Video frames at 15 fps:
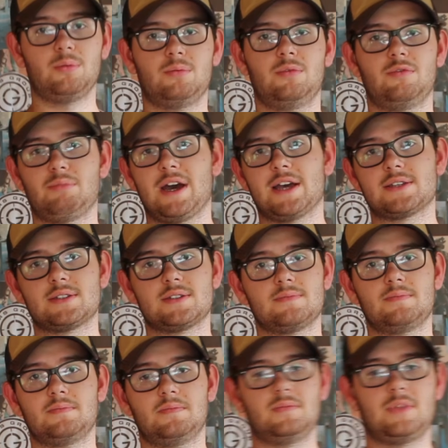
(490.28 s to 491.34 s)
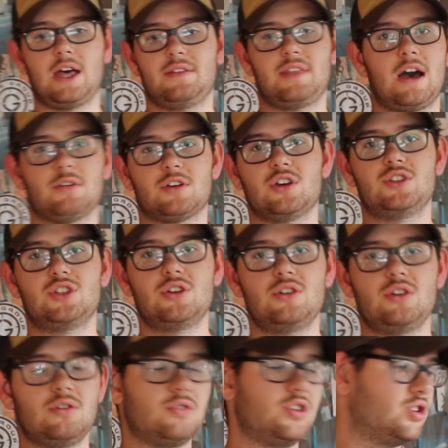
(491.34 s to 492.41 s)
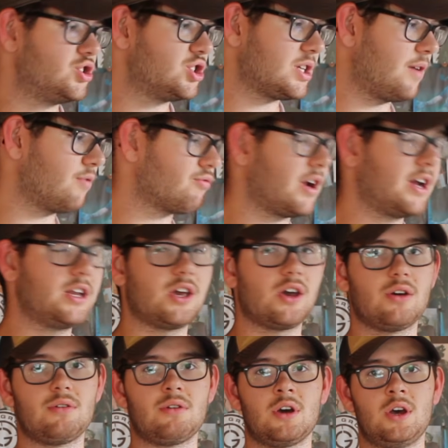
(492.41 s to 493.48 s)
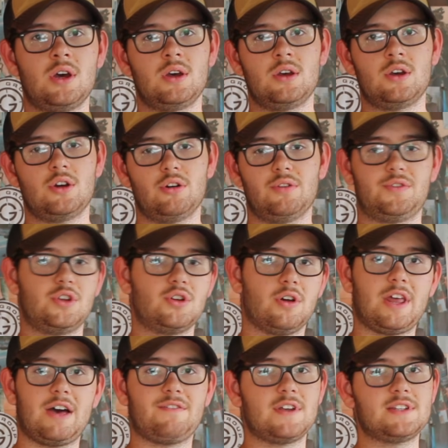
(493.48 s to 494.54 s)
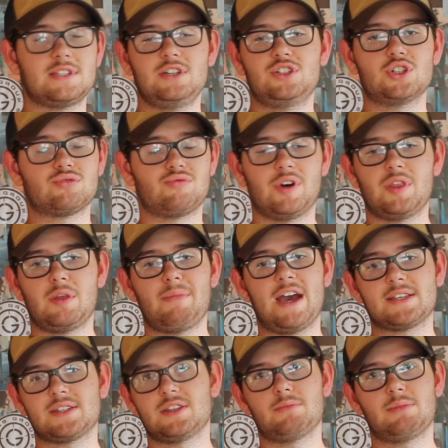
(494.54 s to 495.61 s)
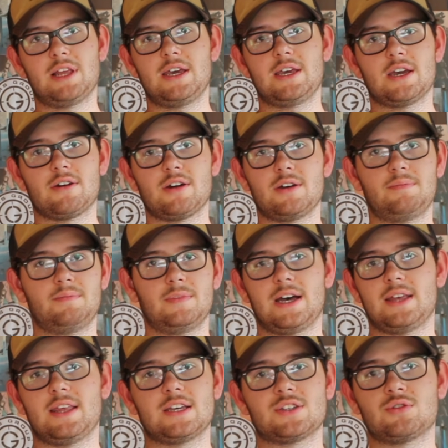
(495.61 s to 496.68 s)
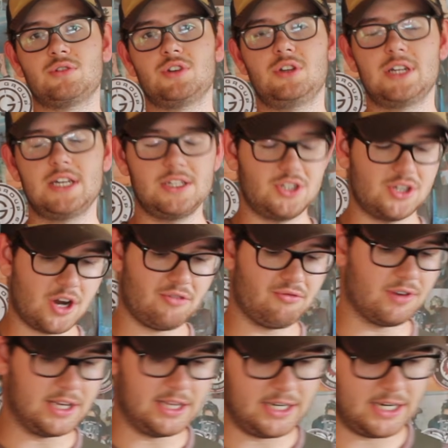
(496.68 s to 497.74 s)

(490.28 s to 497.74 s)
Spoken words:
with mags. That could do you. You just have radio, or if you're not that fancy, just run the mags in the plate carrier. That's all you need. You don't really